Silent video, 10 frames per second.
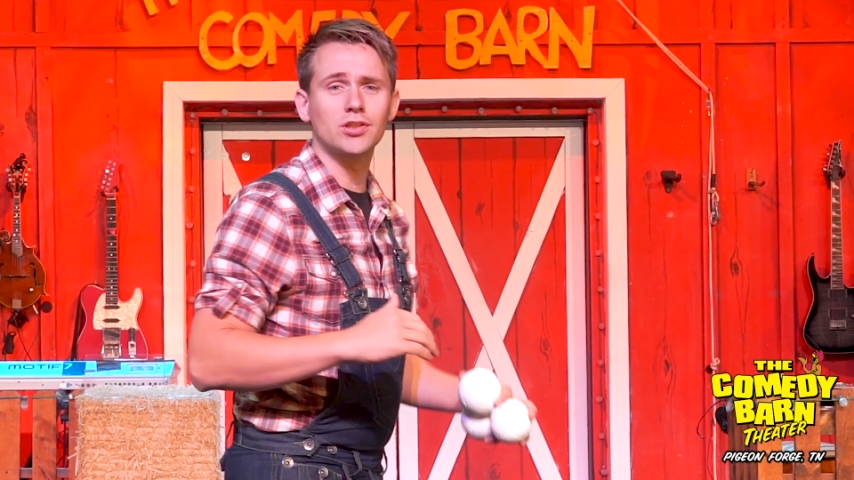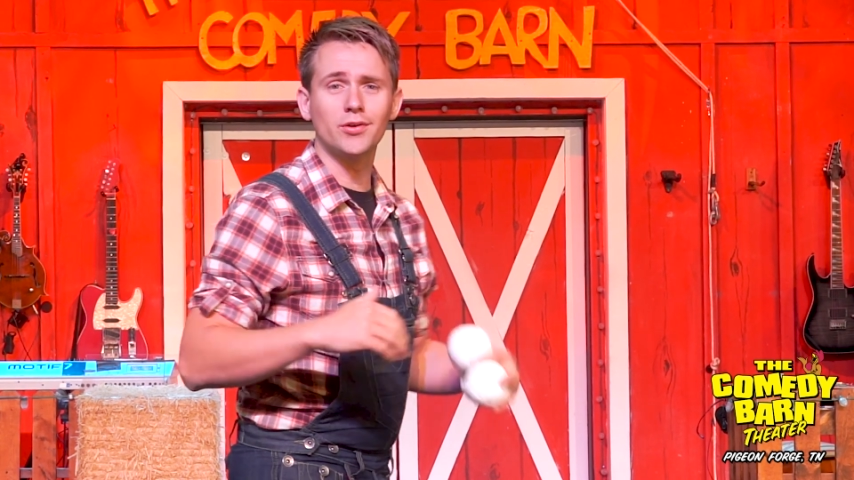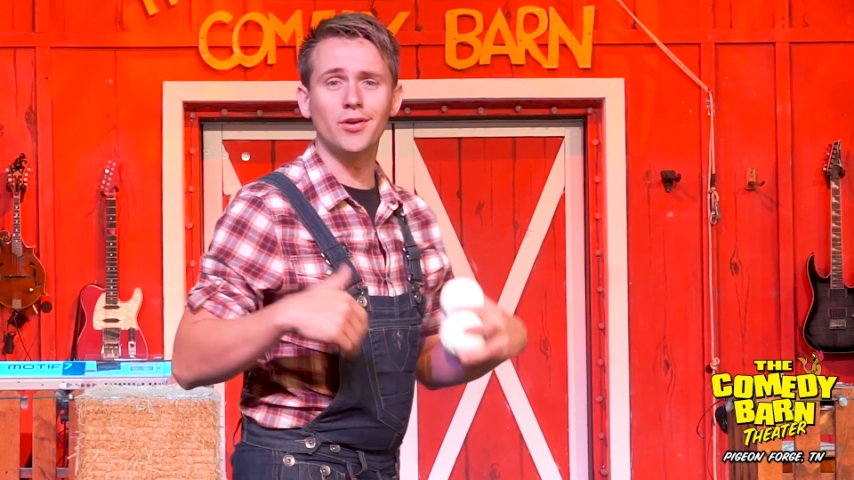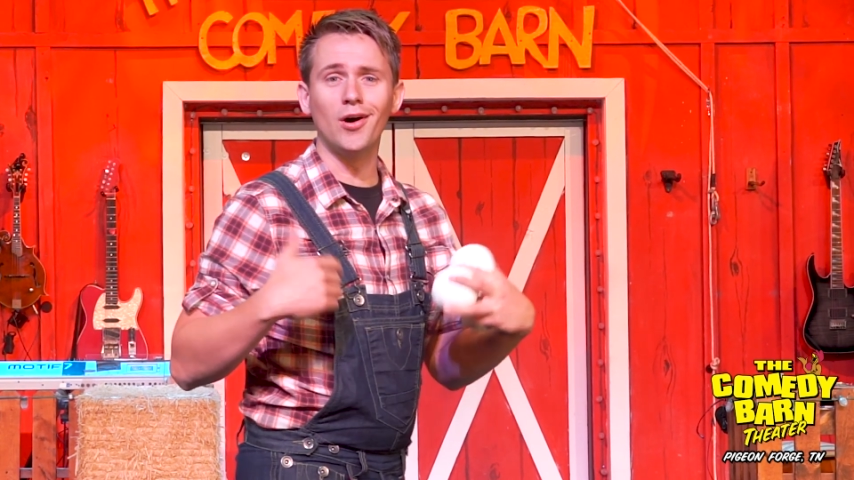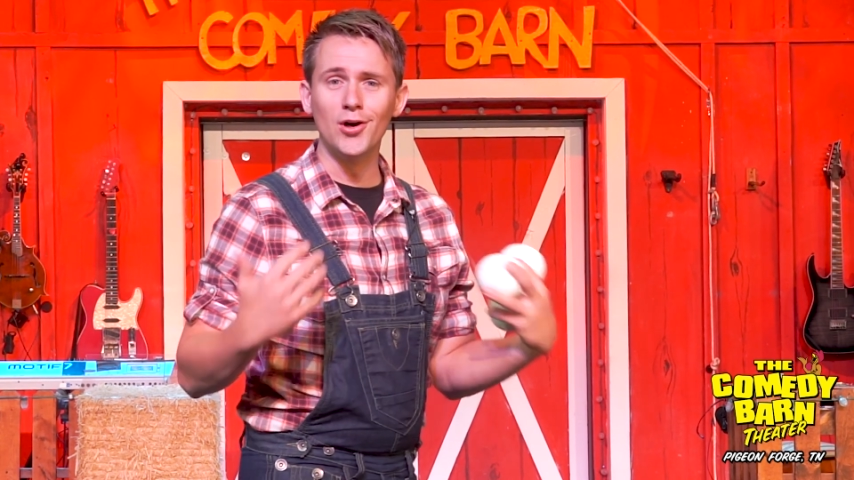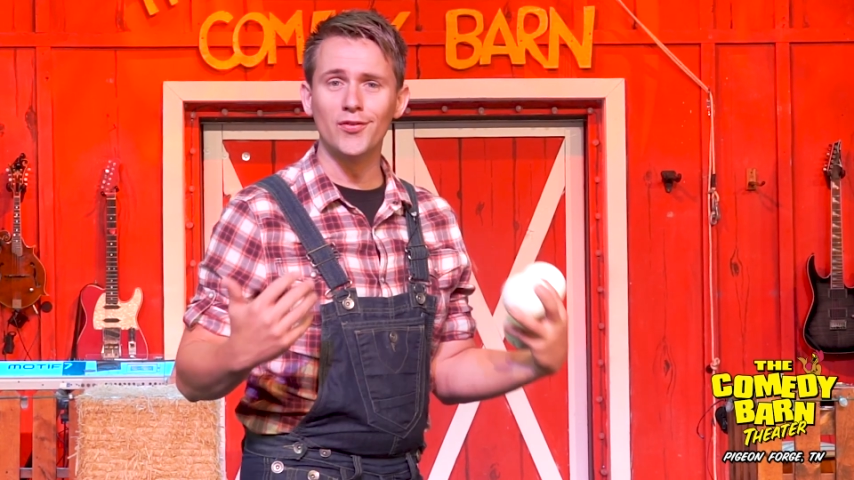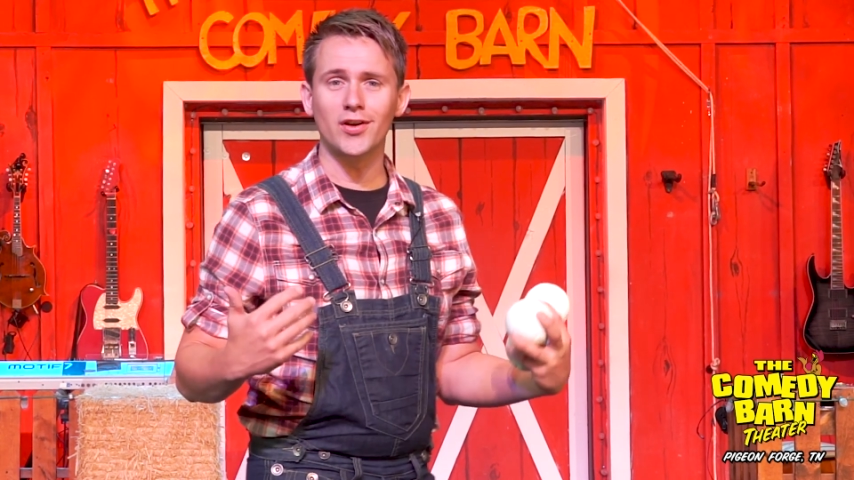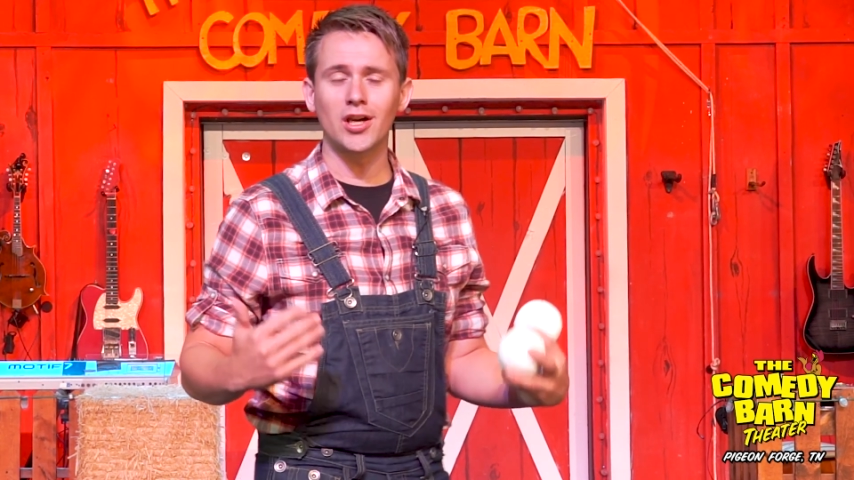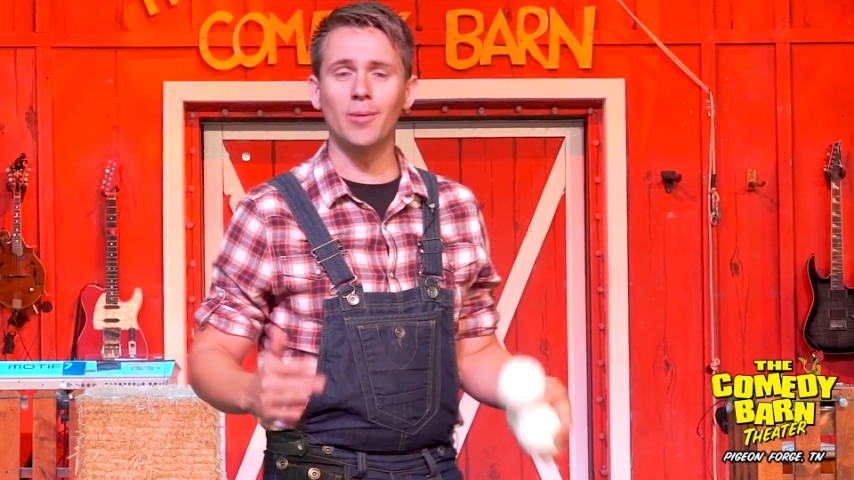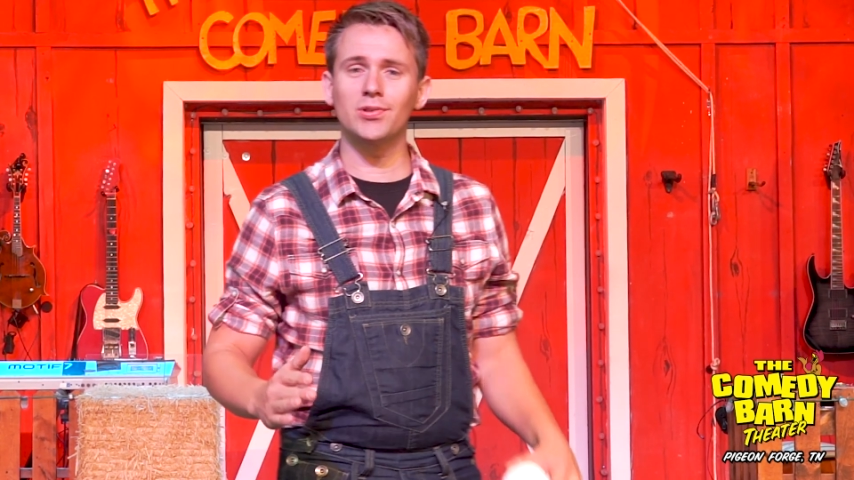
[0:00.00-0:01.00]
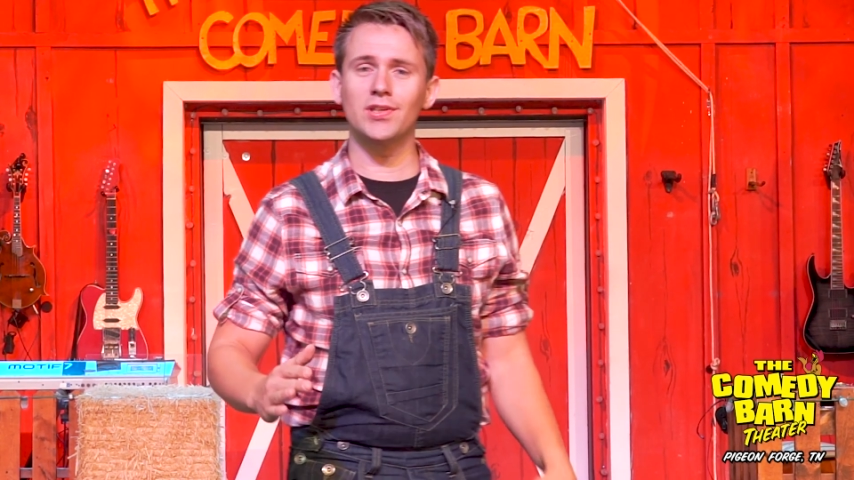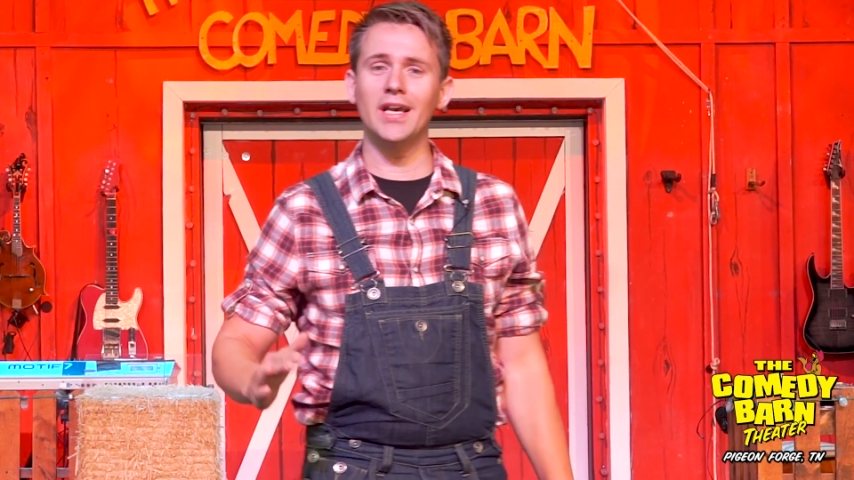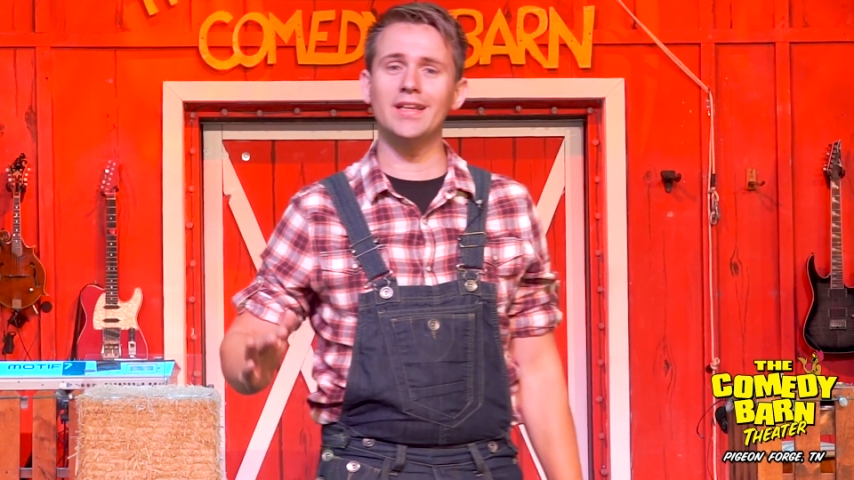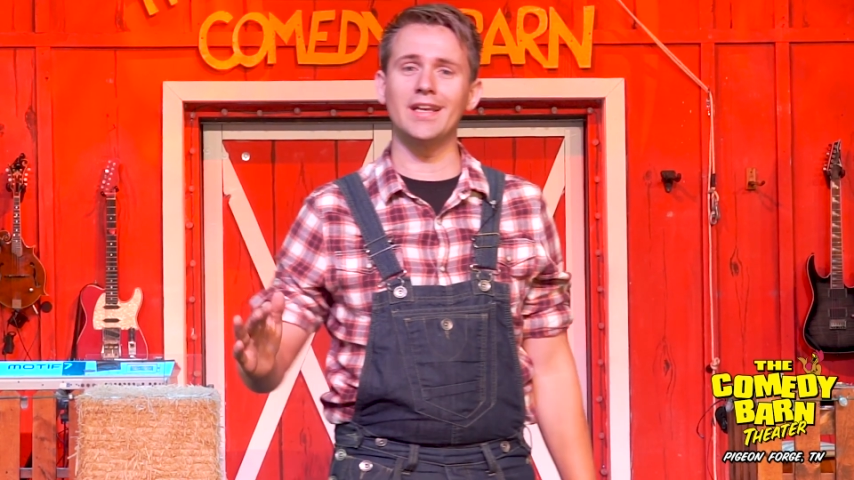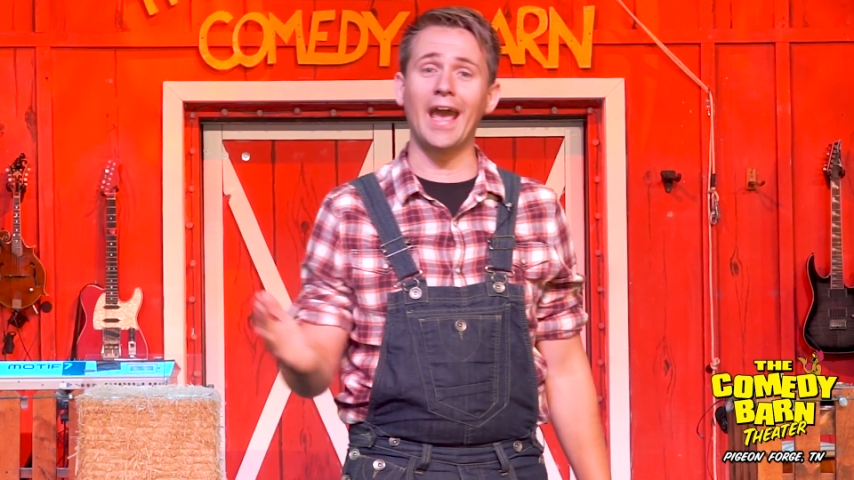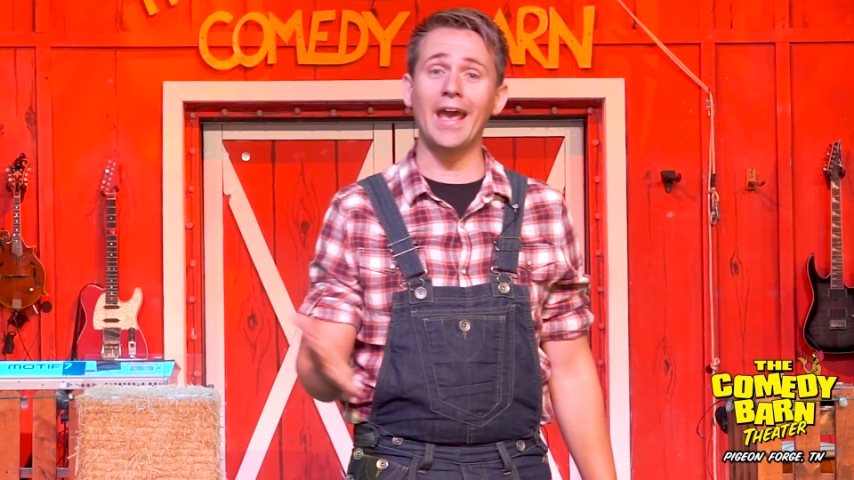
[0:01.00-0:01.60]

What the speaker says: So you overcompensate and you